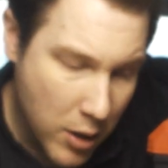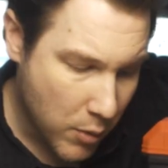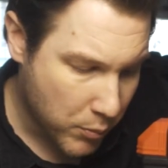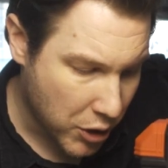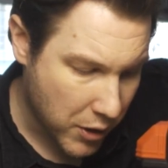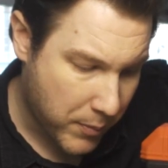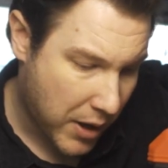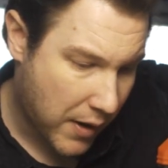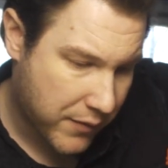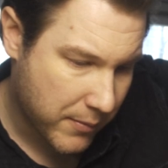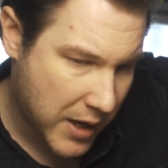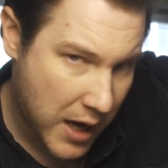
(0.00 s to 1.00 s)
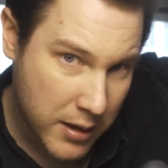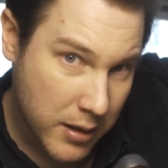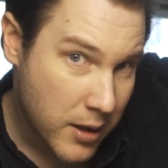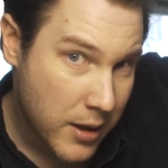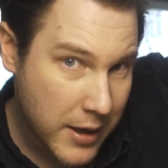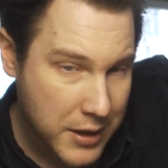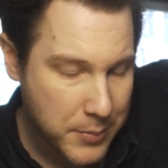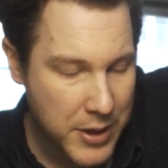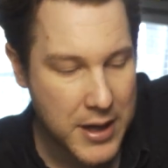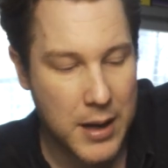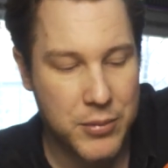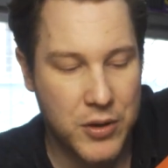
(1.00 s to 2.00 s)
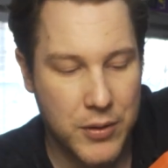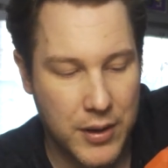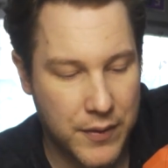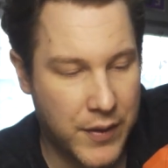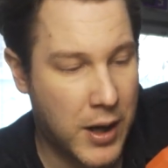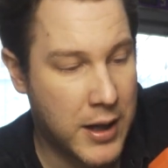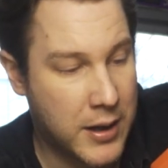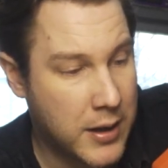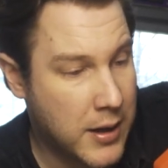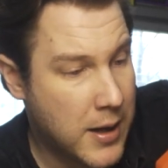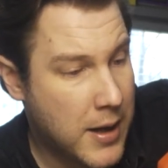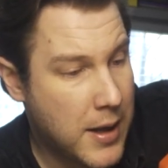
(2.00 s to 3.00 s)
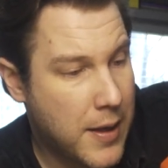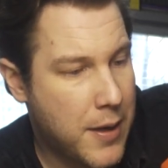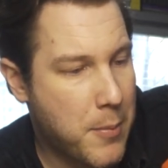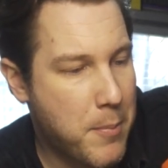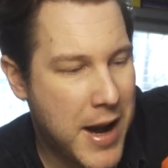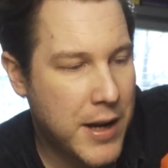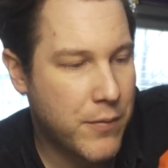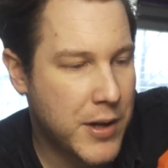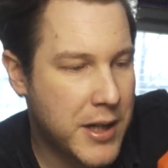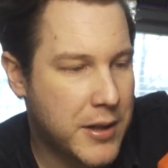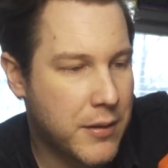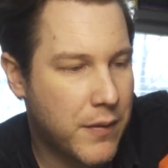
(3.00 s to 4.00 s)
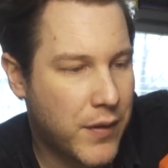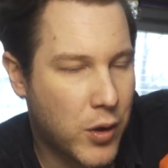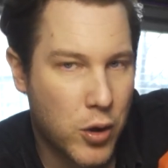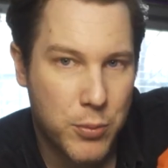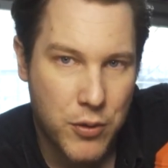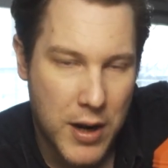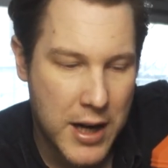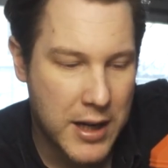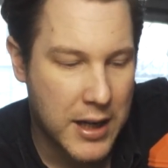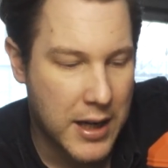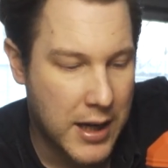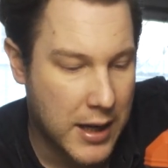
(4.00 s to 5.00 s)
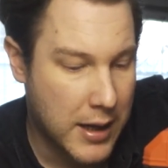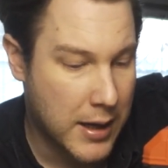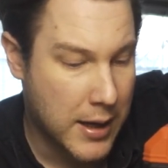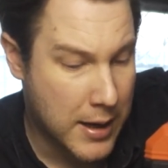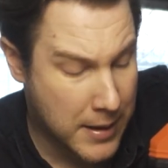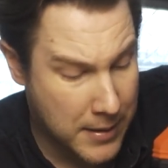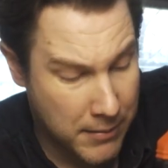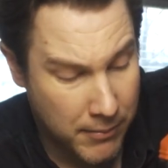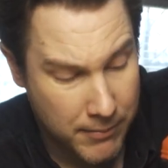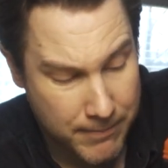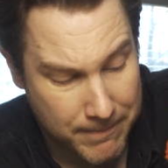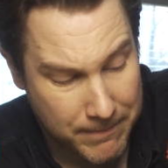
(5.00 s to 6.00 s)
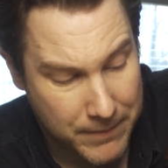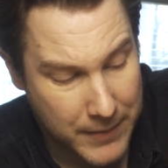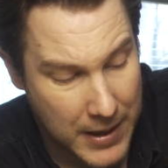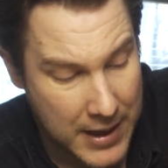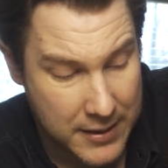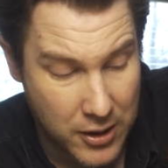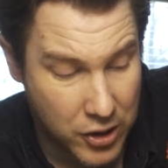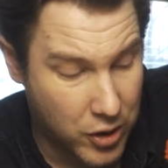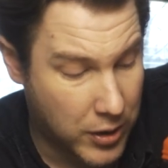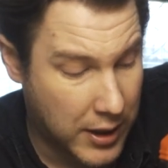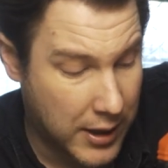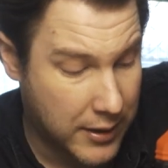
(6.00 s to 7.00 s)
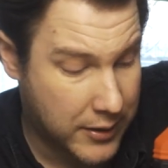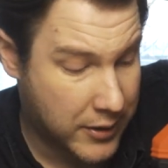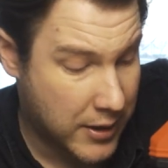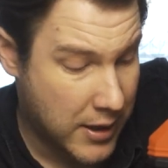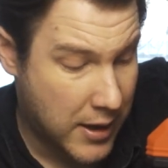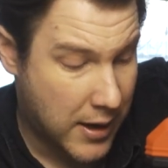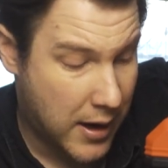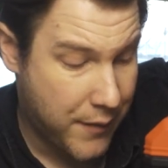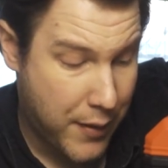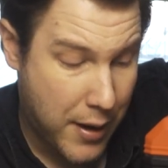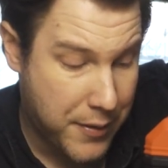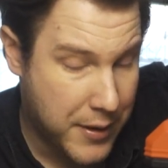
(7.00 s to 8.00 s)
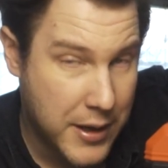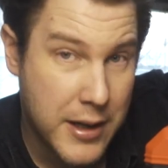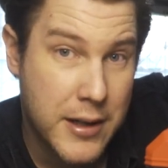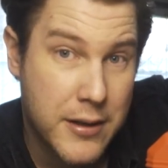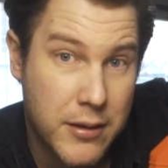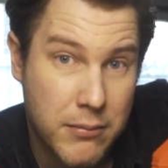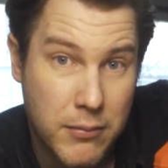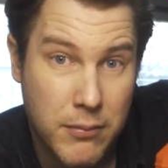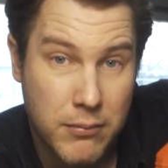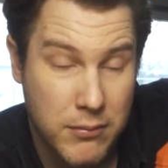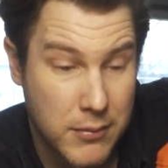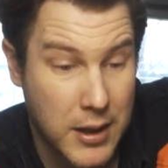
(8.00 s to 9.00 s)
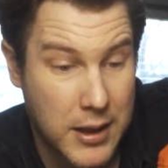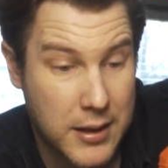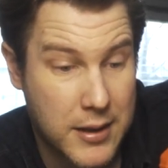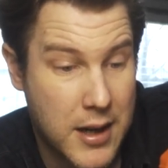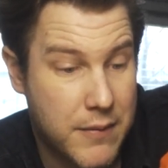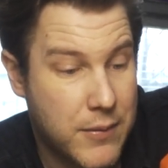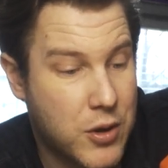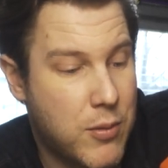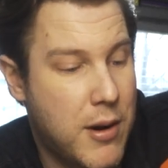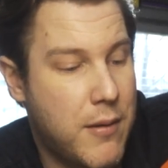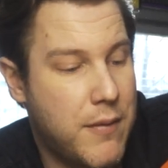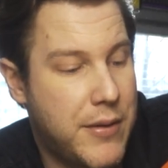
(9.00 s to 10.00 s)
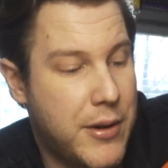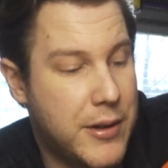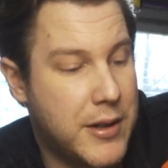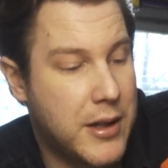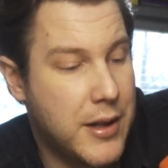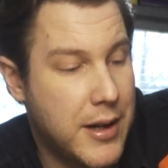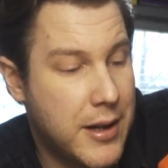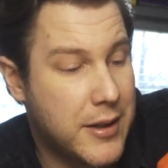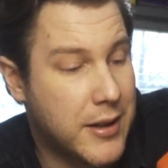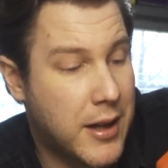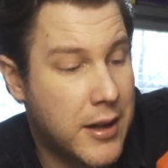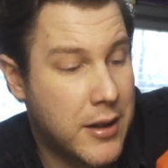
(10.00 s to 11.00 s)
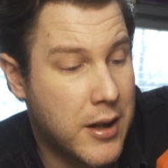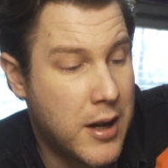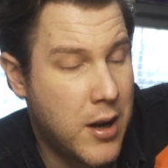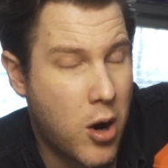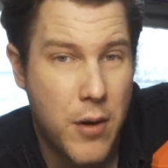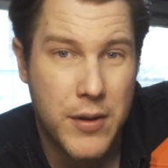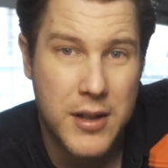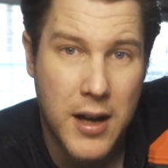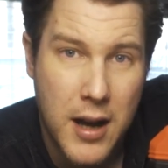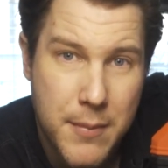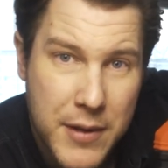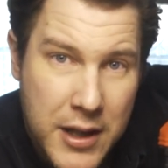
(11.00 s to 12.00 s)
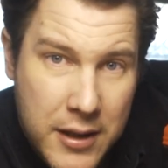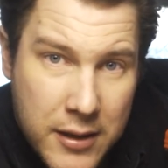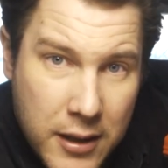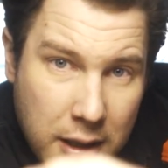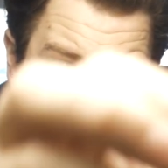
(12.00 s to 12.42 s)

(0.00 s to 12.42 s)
But apart from that, it's been absolutely fine. The main reason for upgrading it is the sockets. I've had these, like I said, for 12, 13 years, and over time, these